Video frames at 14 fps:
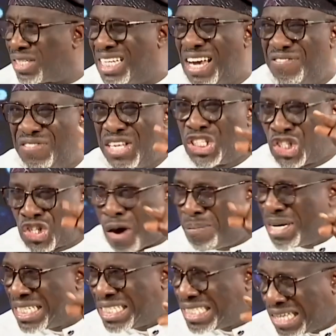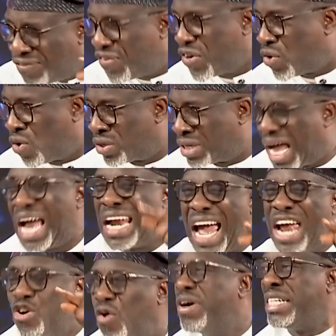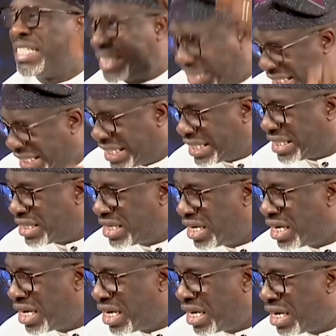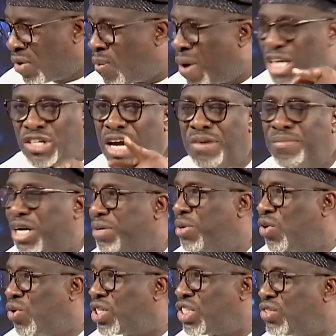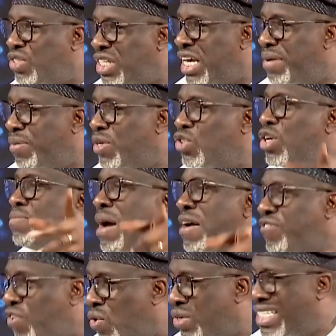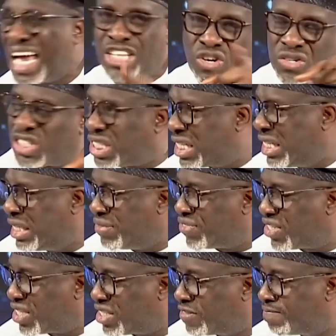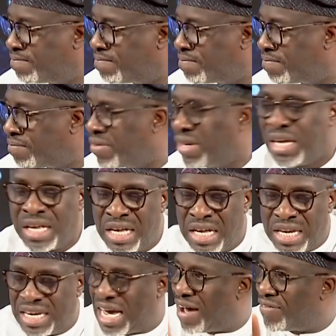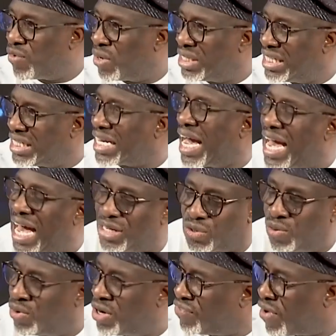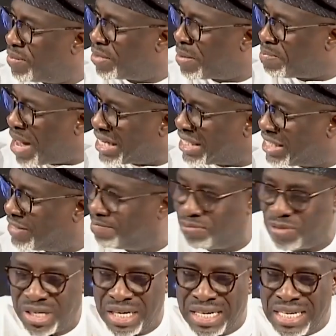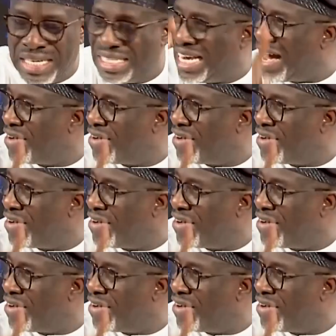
if the job is difficult, and I know it is, why should anybody be rushing to say he must do it by force? They are just thieves. They have no desire to reform the party. They have